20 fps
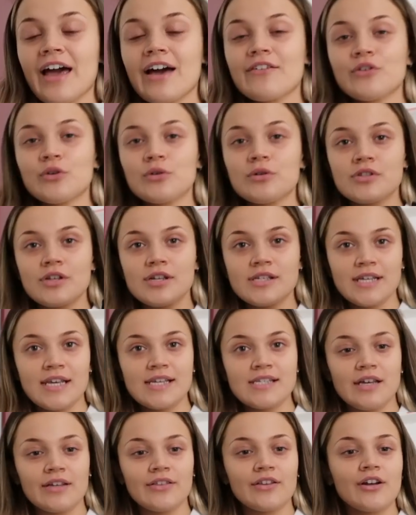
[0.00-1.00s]
have also set
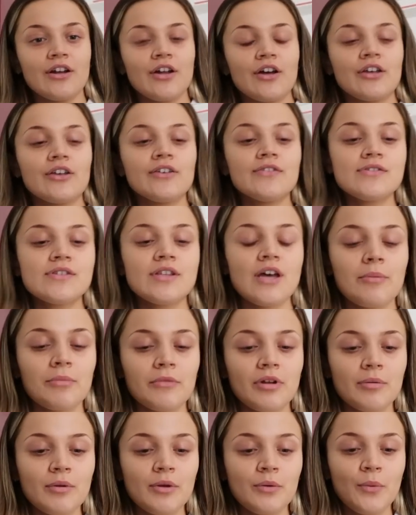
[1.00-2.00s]
aside the clothes that I'm
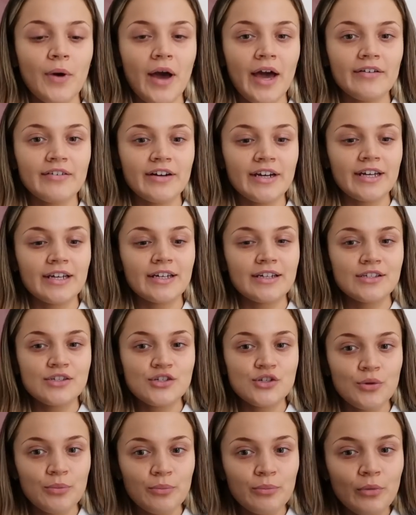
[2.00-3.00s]
going to be wearing
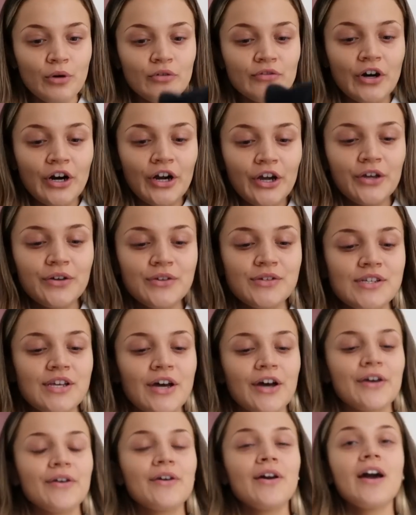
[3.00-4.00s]
tomorrow. So
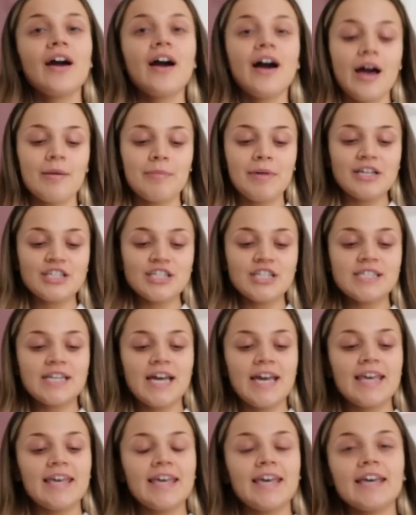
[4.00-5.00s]
I'm actually
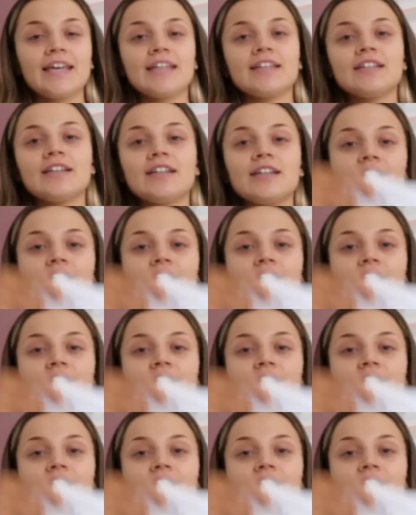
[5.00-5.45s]
taking